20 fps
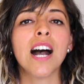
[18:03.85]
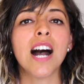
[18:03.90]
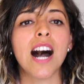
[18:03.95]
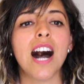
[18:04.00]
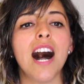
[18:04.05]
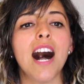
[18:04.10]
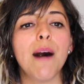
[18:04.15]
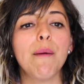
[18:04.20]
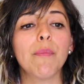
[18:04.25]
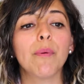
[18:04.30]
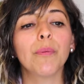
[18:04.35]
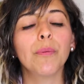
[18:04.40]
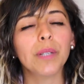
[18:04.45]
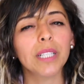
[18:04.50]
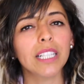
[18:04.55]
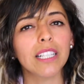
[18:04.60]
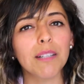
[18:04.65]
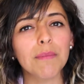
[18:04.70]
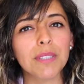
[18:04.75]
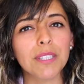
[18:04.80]
But when
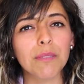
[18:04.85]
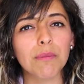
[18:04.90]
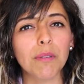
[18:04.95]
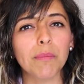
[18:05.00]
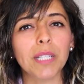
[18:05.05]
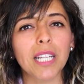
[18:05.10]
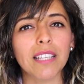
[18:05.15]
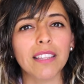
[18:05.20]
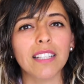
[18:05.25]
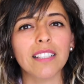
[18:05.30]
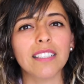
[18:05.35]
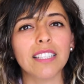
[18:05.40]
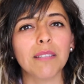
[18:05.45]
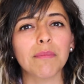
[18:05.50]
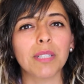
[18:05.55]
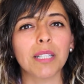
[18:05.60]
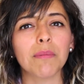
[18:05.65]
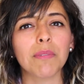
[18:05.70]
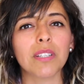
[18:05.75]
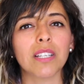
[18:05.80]
it comes to women, I think
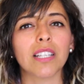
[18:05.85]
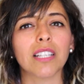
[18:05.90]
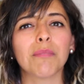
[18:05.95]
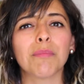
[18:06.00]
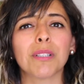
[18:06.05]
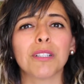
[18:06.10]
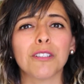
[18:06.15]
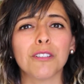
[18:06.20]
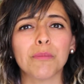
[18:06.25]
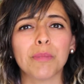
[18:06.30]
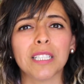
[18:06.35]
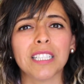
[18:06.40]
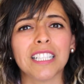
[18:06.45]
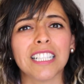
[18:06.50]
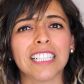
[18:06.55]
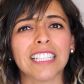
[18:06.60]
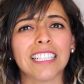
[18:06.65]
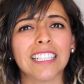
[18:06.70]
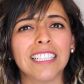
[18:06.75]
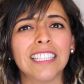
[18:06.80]
sometimes she can be a little bit
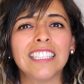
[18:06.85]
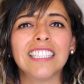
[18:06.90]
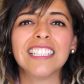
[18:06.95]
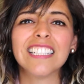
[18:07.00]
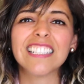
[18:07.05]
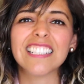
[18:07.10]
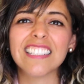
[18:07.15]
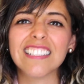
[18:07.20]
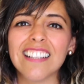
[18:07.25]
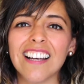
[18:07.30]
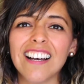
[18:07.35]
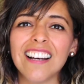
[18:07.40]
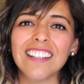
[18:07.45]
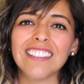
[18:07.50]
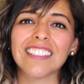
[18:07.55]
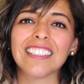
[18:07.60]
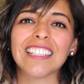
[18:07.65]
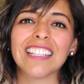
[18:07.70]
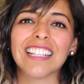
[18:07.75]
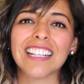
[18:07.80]
like,
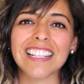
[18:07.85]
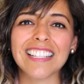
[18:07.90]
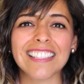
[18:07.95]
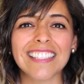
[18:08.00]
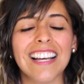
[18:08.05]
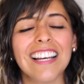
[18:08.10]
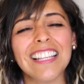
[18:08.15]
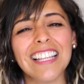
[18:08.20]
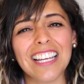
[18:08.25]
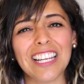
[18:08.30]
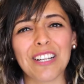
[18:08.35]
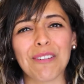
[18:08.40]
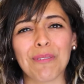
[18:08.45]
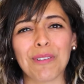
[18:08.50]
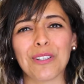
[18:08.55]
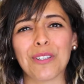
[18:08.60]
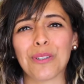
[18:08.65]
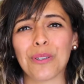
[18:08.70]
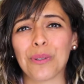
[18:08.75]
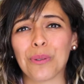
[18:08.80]
it's not like
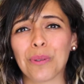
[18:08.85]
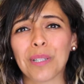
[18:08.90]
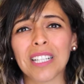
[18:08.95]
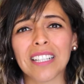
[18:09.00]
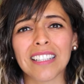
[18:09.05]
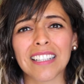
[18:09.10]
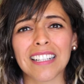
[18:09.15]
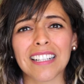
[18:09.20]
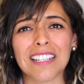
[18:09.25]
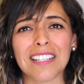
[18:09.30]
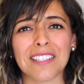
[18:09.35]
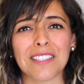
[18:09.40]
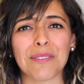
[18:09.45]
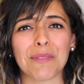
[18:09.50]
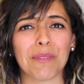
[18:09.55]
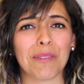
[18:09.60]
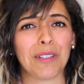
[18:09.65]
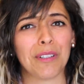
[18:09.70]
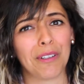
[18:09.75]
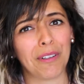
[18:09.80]
we're doing things because
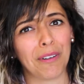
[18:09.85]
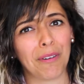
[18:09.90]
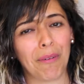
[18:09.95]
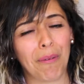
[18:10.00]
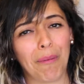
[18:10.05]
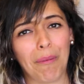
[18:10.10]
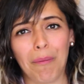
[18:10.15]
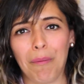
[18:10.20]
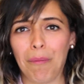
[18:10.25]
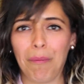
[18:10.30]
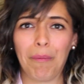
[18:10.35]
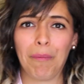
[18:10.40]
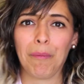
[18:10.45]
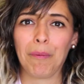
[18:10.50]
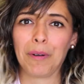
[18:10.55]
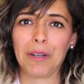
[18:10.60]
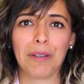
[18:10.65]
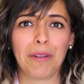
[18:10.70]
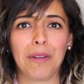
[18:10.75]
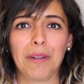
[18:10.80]

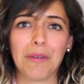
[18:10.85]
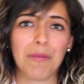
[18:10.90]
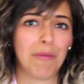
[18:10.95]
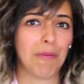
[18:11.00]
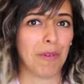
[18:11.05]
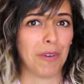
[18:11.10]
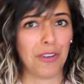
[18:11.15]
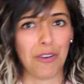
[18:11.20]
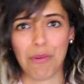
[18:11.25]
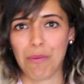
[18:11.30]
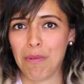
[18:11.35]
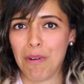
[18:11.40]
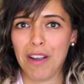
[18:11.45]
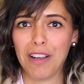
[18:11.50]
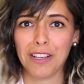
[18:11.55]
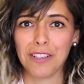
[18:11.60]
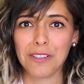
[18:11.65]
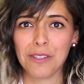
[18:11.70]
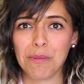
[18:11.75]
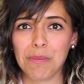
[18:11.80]
we're
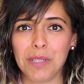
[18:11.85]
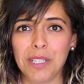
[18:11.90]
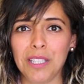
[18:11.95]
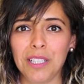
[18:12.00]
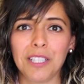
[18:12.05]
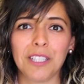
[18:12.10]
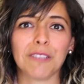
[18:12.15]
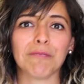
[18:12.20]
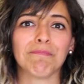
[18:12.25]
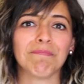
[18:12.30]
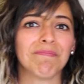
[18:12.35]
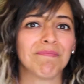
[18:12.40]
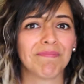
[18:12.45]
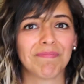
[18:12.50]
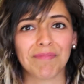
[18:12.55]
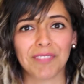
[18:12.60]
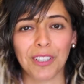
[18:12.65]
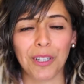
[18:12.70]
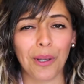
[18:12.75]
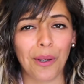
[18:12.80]
trying to be,
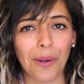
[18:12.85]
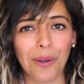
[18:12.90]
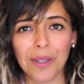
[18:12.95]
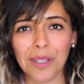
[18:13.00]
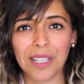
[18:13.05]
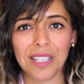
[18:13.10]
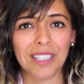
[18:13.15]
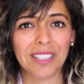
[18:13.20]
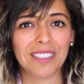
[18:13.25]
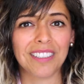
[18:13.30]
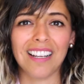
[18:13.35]
you know, like